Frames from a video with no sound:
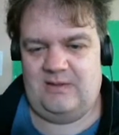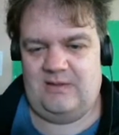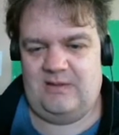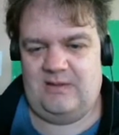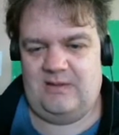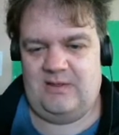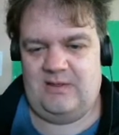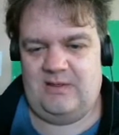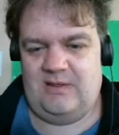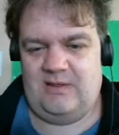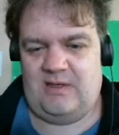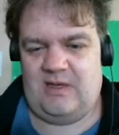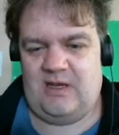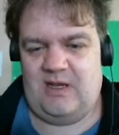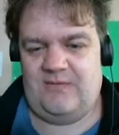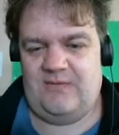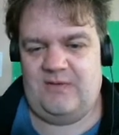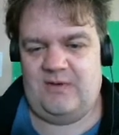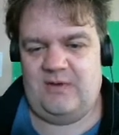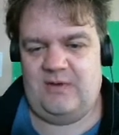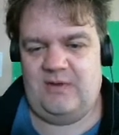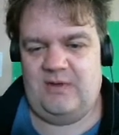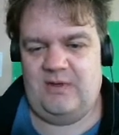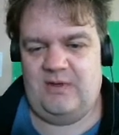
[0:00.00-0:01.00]
Yeah, I
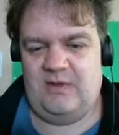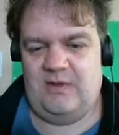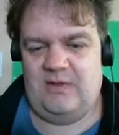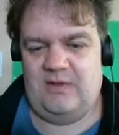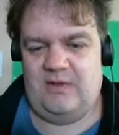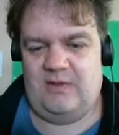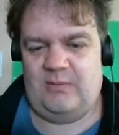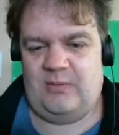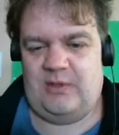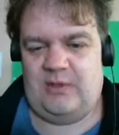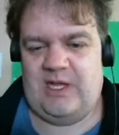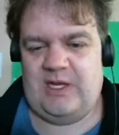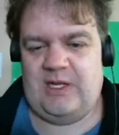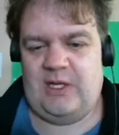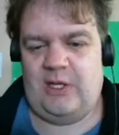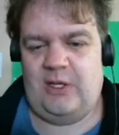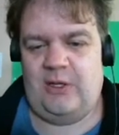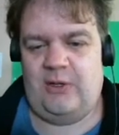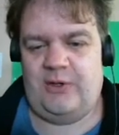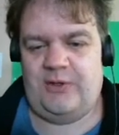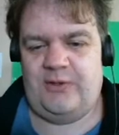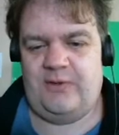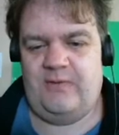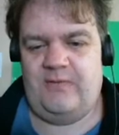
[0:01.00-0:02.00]
haven't played a
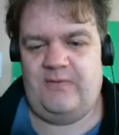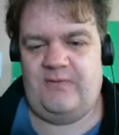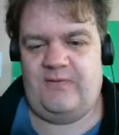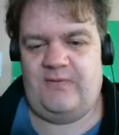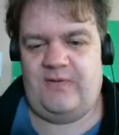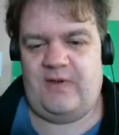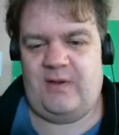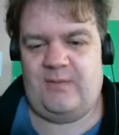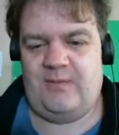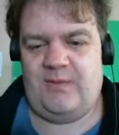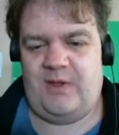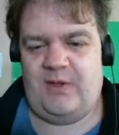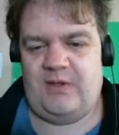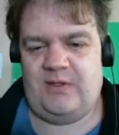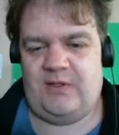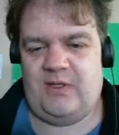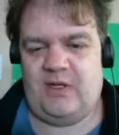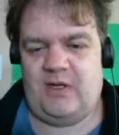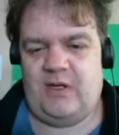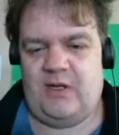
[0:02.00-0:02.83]
lot of those kind of